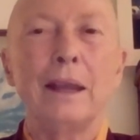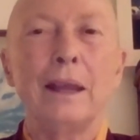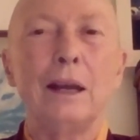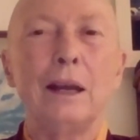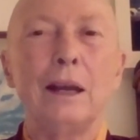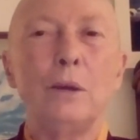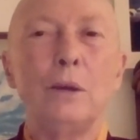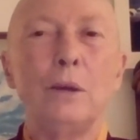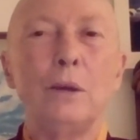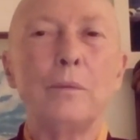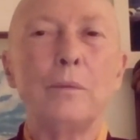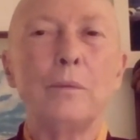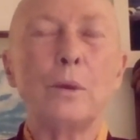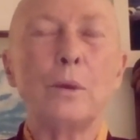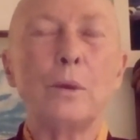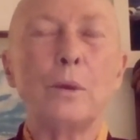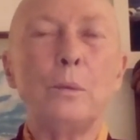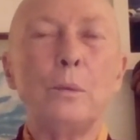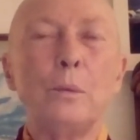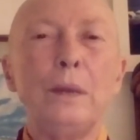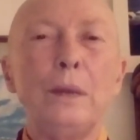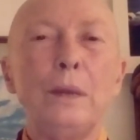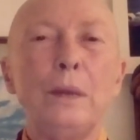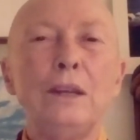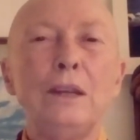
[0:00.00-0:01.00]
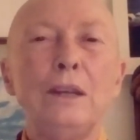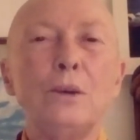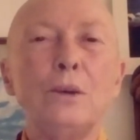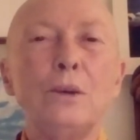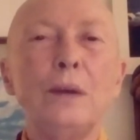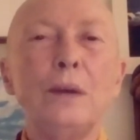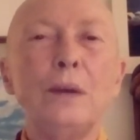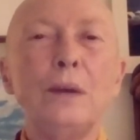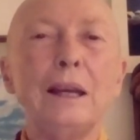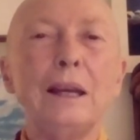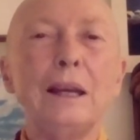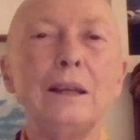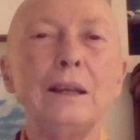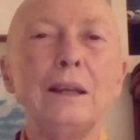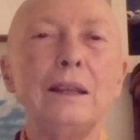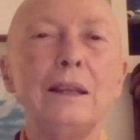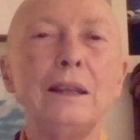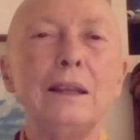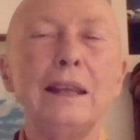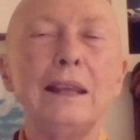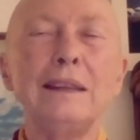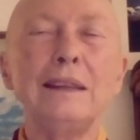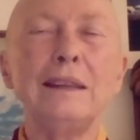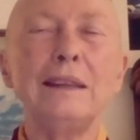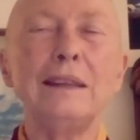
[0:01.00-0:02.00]
Um, we know how
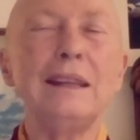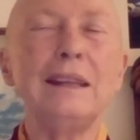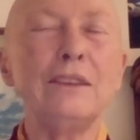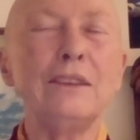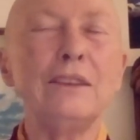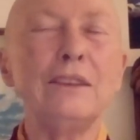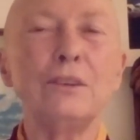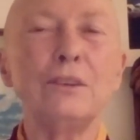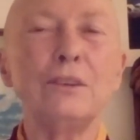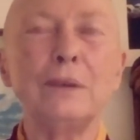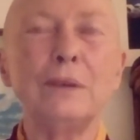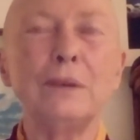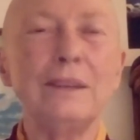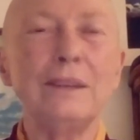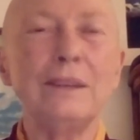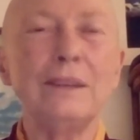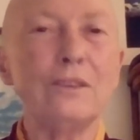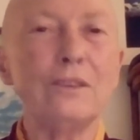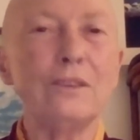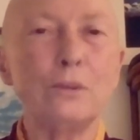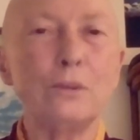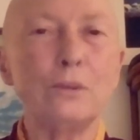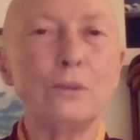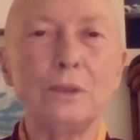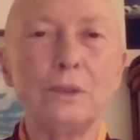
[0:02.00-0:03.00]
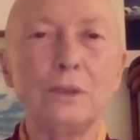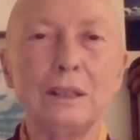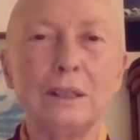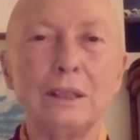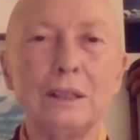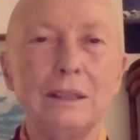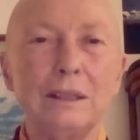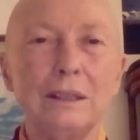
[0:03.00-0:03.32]
that things are uncertain.